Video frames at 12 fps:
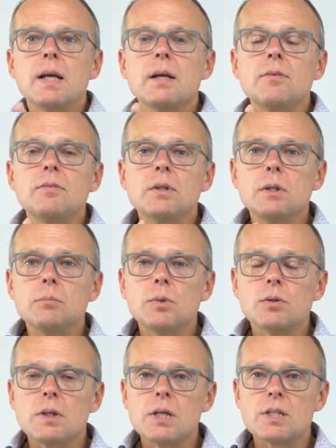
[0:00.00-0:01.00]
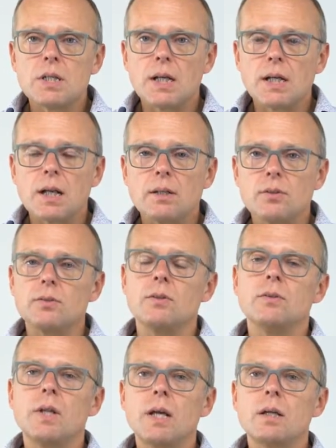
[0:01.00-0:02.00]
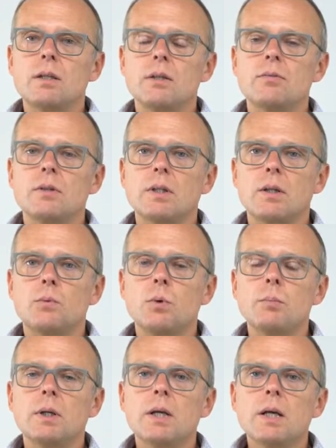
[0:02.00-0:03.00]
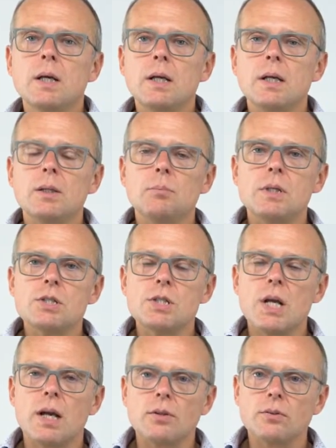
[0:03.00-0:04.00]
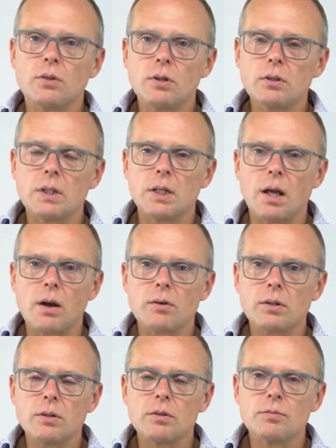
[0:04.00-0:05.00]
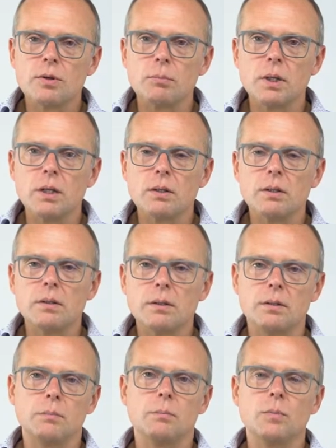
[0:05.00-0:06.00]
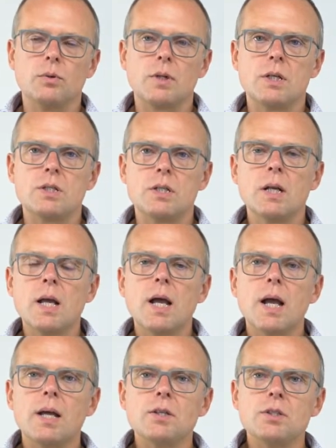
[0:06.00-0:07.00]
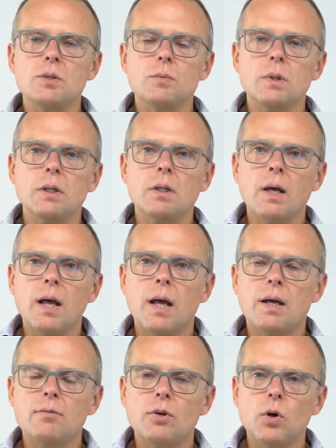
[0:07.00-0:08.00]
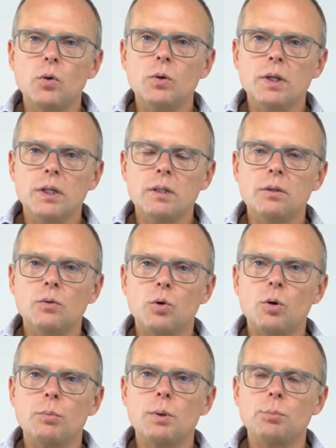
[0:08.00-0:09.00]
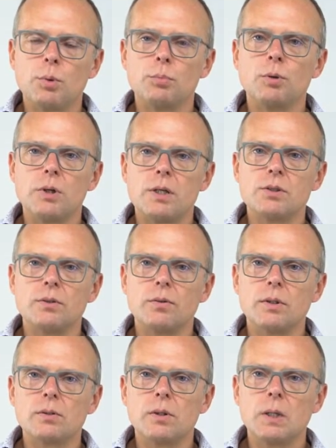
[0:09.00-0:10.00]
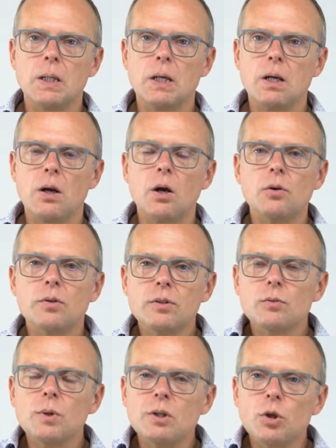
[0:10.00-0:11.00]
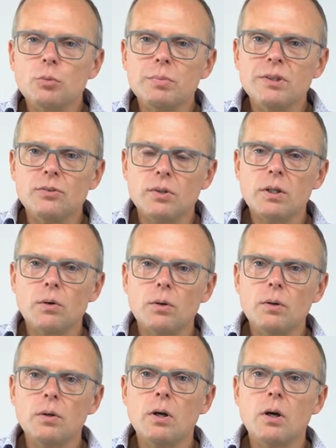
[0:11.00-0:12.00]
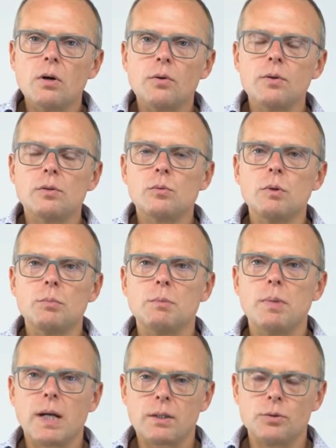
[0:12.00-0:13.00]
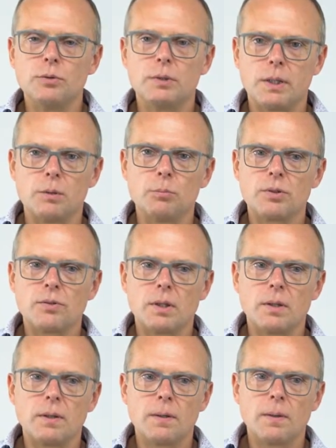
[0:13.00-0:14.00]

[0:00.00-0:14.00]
If the mutation analysis is negative in that woman, it means she has not inherited the familial mutation and she will have only the normal population risk. Her risk will not be 0, her risk will be back to 10%.